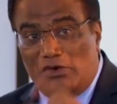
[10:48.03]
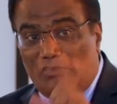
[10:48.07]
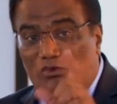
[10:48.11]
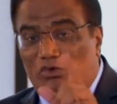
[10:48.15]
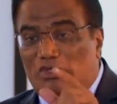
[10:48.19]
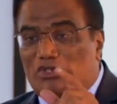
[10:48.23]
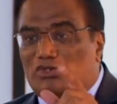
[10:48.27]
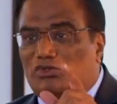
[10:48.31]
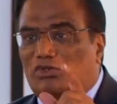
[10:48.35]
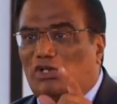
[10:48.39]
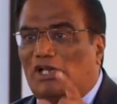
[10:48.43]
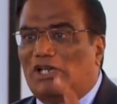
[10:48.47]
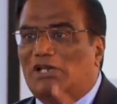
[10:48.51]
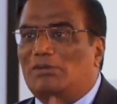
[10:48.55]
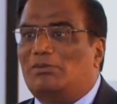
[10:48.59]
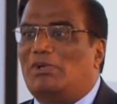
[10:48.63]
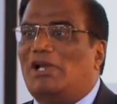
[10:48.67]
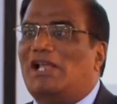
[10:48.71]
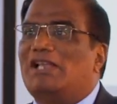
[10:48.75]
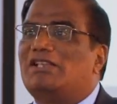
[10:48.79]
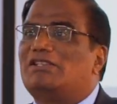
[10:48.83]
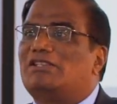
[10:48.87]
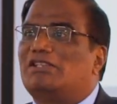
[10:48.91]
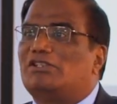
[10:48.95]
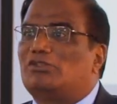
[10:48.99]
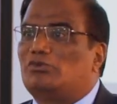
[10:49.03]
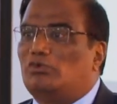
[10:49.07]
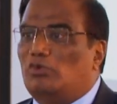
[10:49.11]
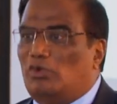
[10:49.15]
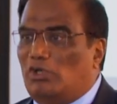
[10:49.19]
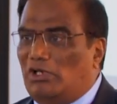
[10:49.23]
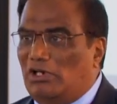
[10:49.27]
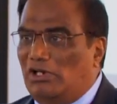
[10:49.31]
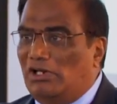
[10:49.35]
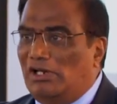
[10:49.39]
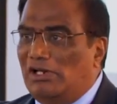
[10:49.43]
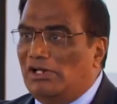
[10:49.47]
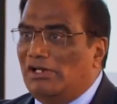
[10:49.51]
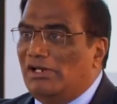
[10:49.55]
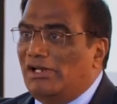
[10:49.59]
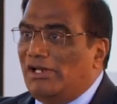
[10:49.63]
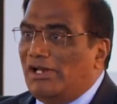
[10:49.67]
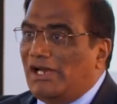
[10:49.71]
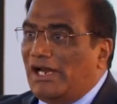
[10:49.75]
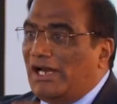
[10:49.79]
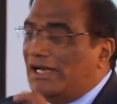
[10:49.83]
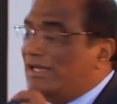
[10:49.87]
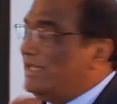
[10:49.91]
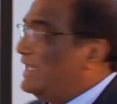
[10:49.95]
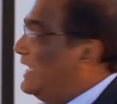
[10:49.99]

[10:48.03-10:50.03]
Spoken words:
which solubilize this wall and